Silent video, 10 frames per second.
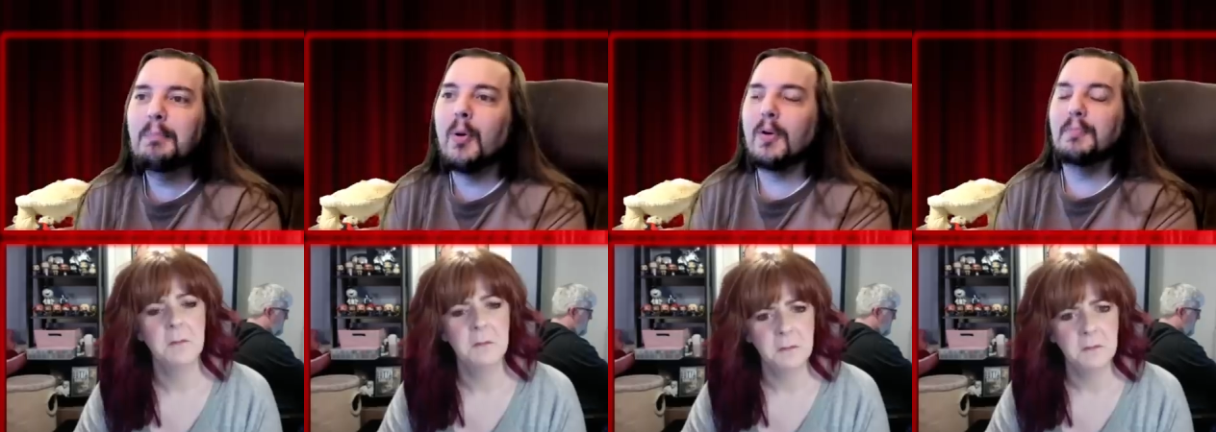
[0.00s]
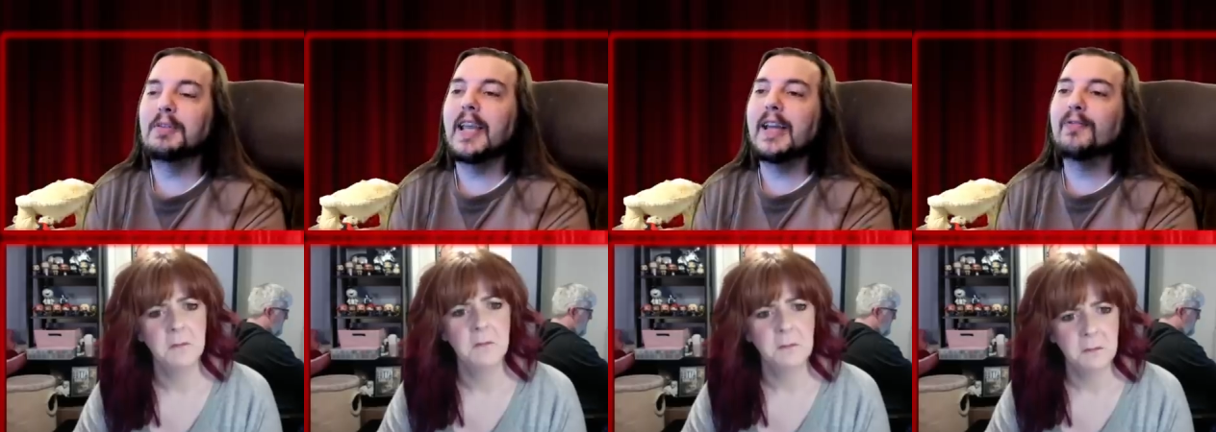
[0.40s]
Speaker 1: Porn
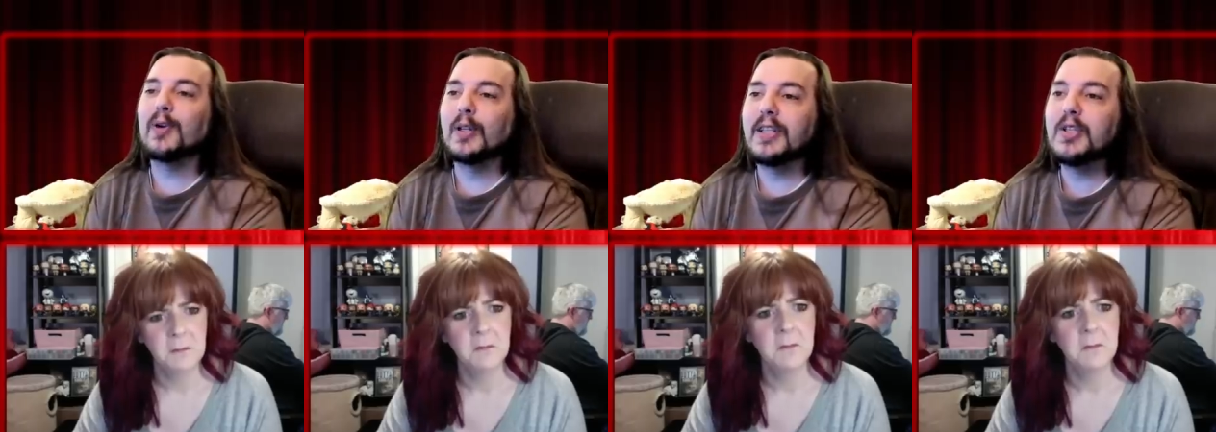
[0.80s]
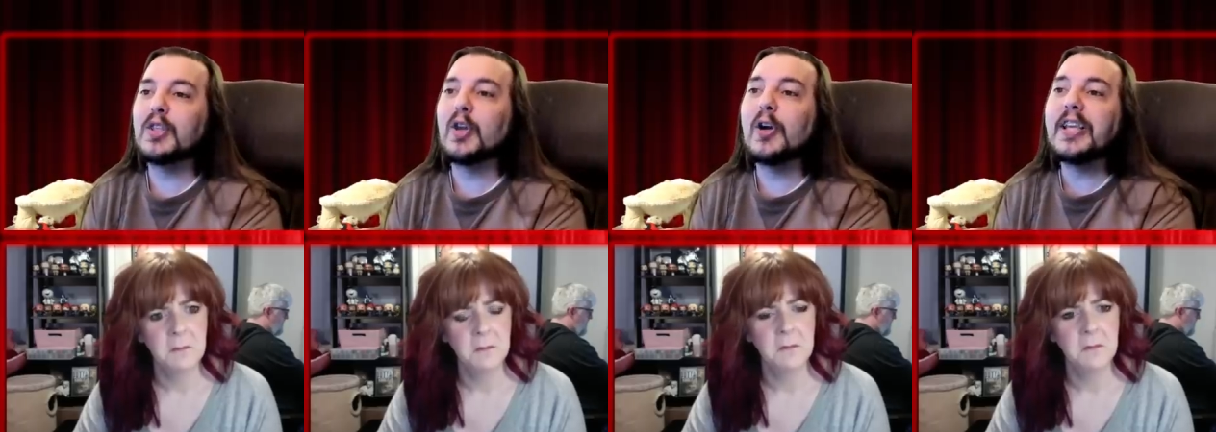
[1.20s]
played for at
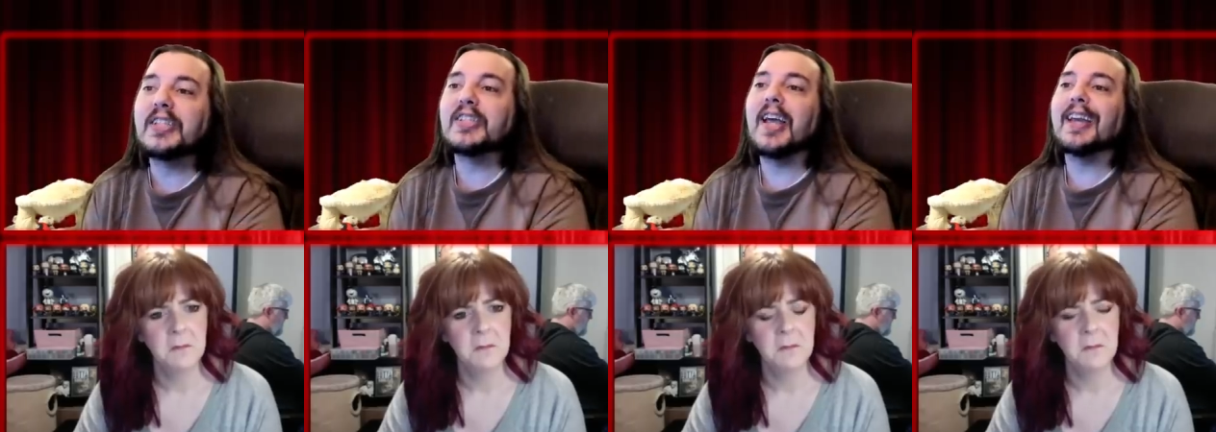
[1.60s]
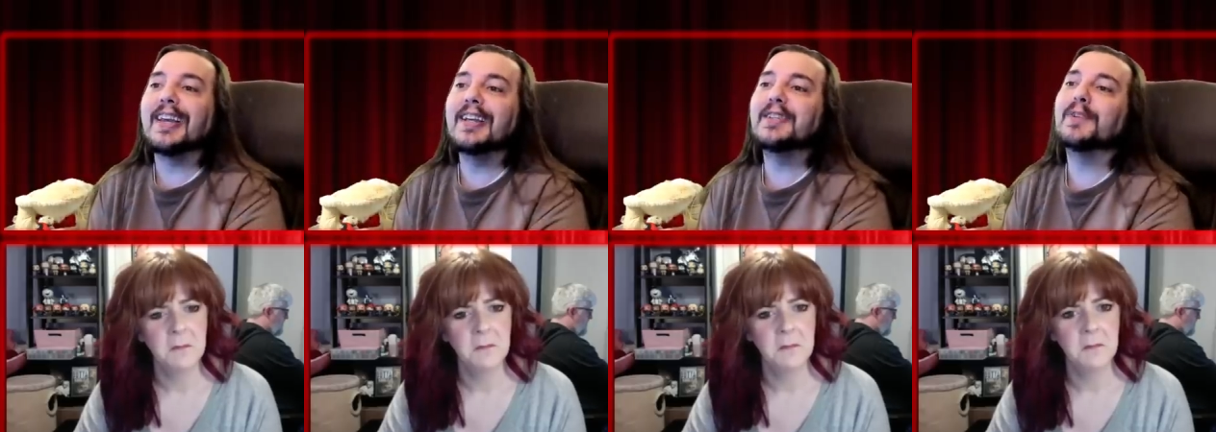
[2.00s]
least thirty
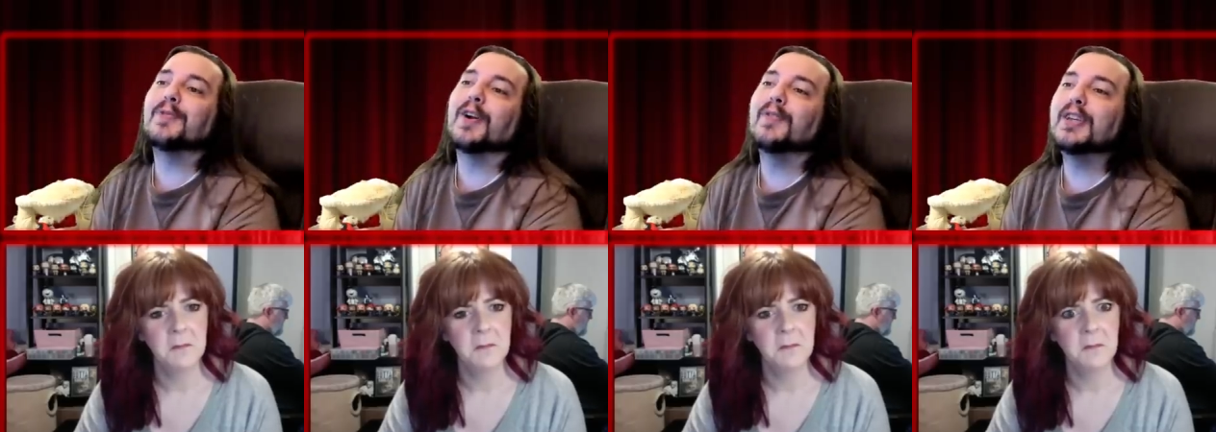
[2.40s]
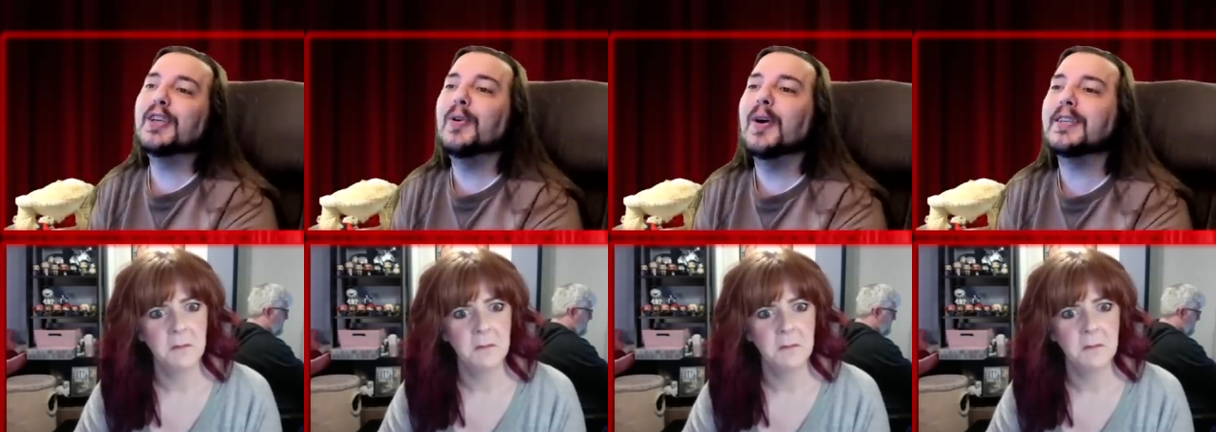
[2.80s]
seconds in front of
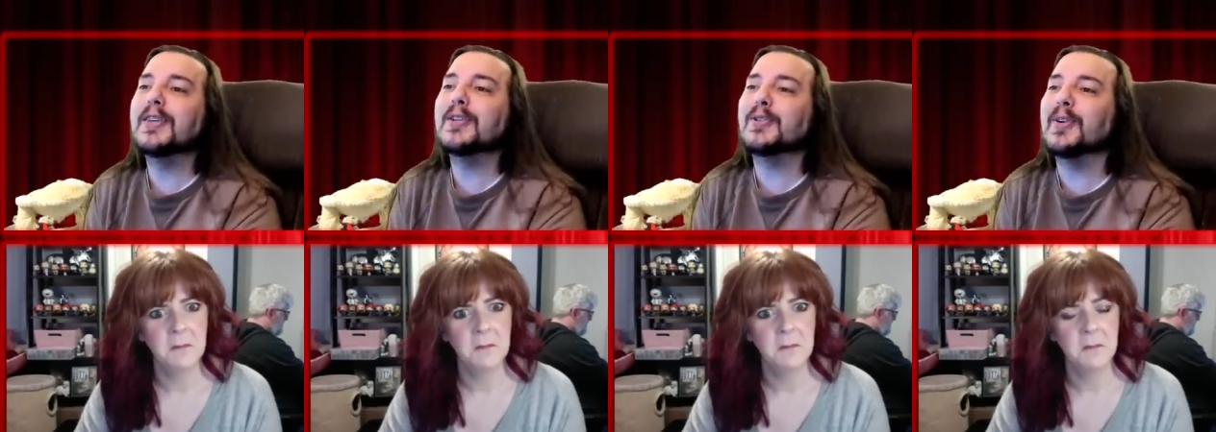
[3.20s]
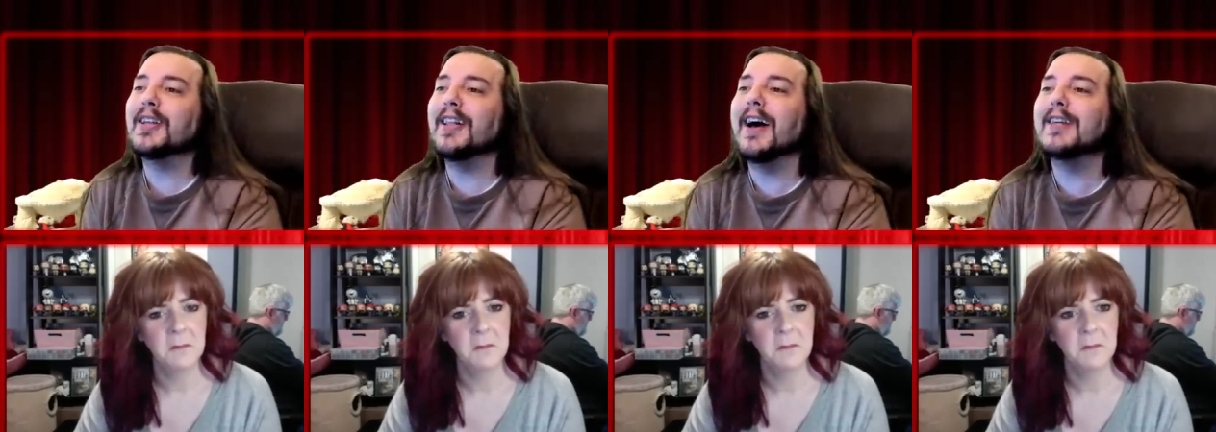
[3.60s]
a U S
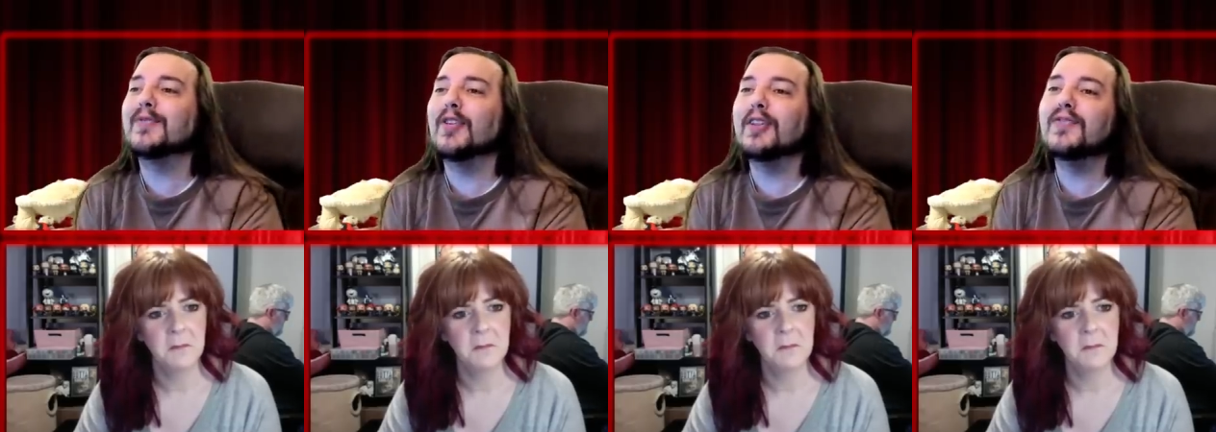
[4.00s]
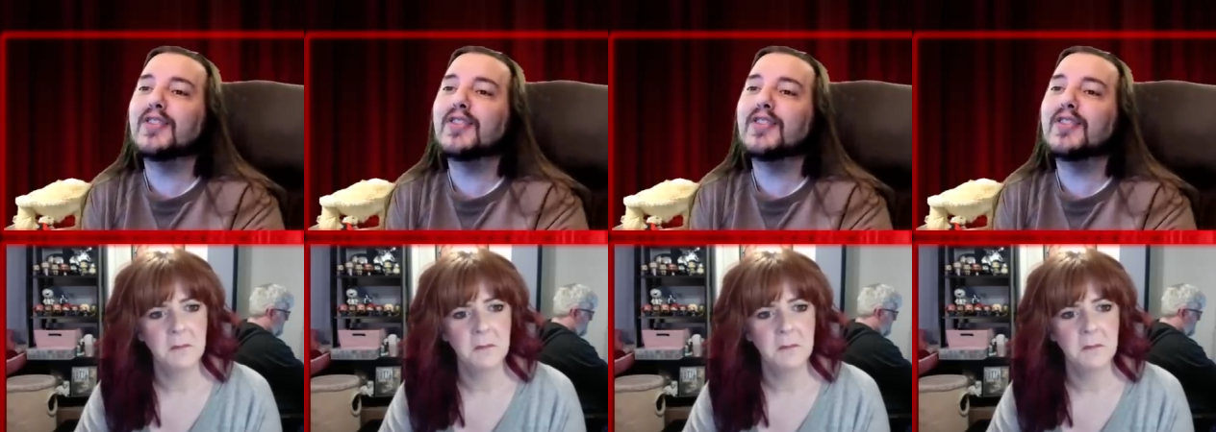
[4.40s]
history class full